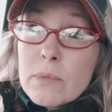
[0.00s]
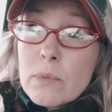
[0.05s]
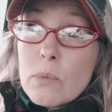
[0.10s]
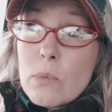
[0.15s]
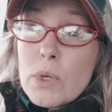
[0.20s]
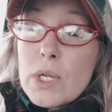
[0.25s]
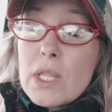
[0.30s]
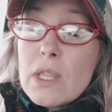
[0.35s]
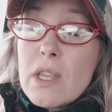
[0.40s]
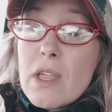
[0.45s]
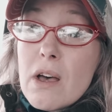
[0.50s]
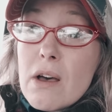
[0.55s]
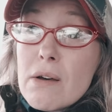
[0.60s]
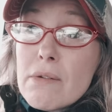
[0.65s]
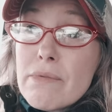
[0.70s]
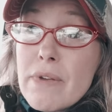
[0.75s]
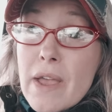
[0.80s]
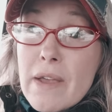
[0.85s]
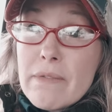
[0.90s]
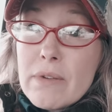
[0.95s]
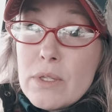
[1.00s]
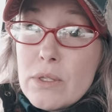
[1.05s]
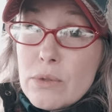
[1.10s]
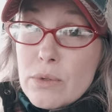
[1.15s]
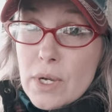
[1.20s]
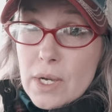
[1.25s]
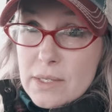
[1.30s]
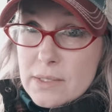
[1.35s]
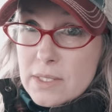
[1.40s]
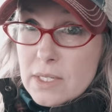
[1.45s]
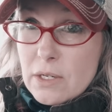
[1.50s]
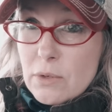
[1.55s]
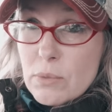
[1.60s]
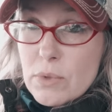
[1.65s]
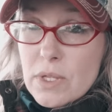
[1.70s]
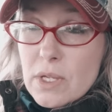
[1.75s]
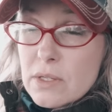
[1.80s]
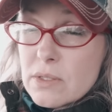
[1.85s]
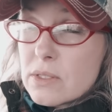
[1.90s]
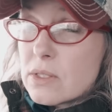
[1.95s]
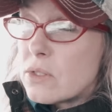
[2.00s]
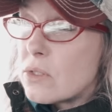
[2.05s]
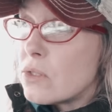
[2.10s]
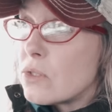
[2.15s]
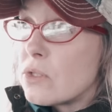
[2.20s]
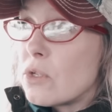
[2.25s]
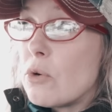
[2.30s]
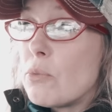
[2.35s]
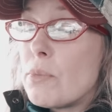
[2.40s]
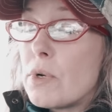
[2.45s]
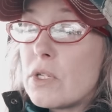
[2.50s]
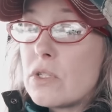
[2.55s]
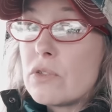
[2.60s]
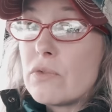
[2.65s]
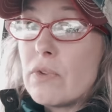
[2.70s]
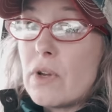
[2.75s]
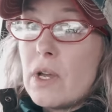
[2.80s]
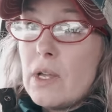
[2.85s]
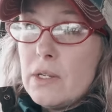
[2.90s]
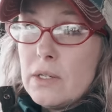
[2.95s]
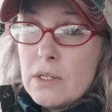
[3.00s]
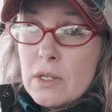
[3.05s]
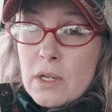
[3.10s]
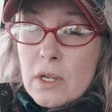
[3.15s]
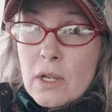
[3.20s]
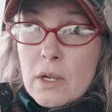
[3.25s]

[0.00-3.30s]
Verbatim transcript: We love having you guys here with us. It's so much fun.